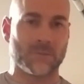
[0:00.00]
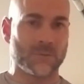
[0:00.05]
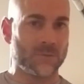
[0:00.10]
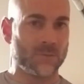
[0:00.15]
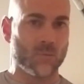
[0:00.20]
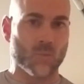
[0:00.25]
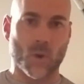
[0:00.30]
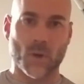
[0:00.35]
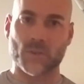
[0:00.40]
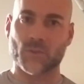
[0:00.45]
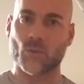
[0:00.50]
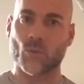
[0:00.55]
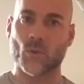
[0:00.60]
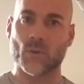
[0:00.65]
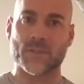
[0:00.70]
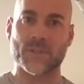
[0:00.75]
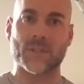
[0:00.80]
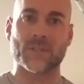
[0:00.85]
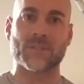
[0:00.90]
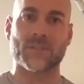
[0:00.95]
work
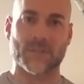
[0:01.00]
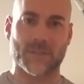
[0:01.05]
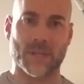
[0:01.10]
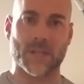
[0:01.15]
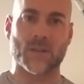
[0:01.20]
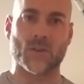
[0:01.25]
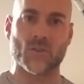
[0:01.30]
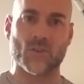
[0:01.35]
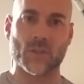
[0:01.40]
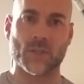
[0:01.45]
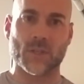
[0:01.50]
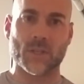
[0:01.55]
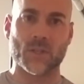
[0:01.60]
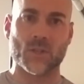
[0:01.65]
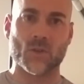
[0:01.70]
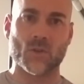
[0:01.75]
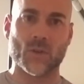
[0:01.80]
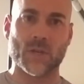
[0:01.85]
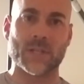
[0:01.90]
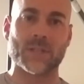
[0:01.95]
towards it because I know you can
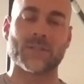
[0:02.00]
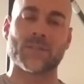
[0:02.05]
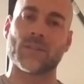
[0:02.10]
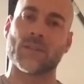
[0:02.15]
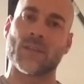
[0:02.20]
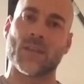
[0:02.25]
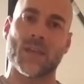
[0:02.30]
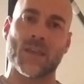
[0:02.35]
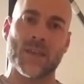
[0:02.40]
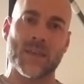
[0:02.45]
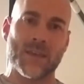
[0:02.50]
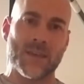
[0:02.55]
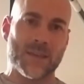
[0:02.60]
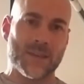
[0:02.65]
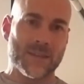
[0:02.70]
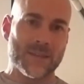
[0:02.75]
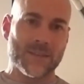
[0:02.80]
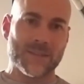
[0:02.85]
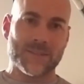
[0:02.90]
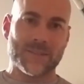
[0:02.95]
do it.
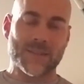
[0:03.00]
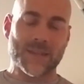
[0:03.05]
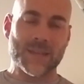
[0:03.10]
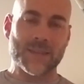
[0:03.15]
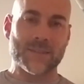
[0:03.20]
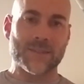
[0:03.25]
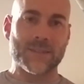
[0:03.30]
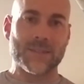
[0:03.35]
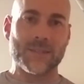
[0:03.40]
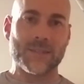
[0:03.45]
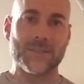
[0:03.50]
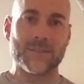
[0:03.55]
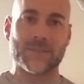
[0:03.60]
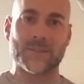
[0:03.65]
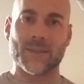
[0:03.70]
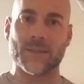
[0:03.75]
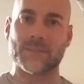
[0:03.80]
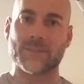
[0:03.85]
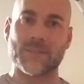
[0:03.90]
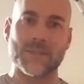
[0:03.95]
Take these
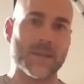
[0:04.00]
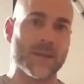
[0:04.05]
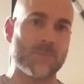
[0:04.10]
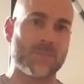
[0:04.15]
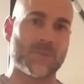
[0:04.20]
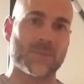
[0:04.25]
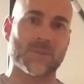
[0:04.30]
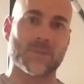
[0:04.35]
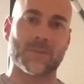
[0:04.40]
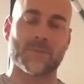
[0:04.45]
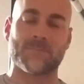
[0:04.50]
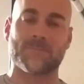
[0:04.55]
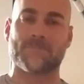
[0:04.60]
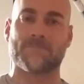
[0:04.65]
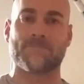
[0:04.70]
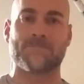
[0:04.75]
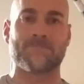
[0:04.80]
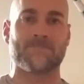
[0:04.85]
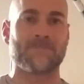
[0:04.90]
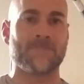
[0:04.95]
tips
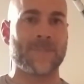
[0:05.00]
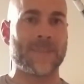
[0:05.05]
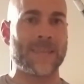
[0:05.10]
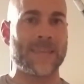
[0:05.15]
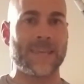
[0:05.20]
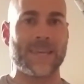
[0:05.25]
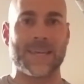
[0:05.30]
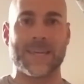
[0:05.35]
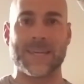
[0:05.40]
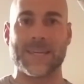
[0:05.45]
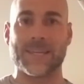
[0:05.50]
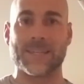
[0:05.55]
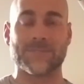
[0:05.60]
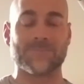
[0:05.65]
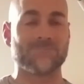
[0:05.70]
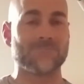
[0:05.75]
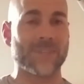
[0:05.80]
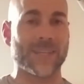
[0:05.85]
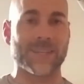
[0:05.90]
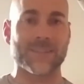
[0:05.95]
and
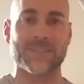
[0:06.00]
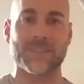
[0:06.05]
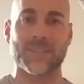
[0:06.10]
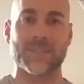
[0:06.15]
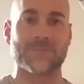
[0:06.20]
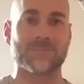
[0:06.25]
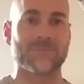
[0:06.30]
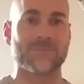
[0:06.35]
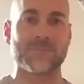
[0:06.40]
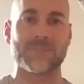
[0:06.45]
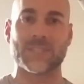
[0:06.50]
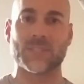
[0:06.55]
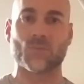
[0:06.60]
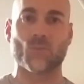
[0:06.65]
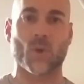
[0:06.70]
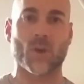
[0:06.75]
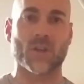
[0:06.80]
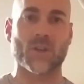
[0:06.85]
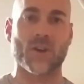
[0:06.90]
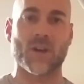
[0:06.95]
like I said, just
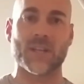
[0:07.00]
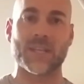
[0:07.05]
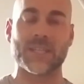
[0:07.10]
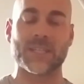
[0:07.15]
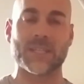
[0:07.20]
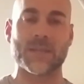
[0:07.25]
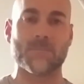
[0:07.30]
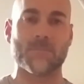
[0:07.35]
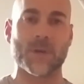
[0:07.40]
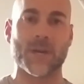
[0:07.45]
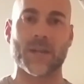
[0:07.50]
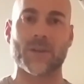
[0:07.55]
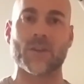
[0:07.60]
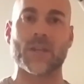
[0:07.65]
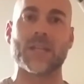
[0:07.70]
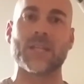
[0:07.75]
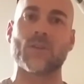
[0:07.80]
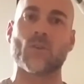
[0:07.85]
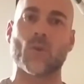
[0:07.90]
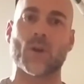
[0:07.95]
work on it, get better.
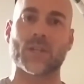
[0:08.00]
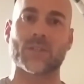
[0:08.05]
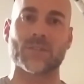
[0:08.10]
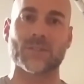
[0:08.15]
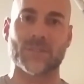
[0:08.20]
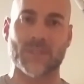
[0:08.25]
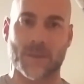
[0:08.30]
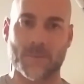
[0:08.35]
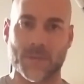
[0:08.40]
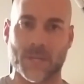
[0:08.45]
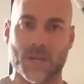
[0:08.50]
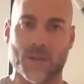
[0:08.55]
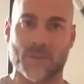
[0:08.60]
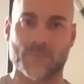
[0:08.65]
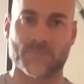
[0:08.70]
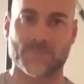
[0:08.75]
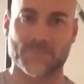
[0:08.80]
Any questions, let me know.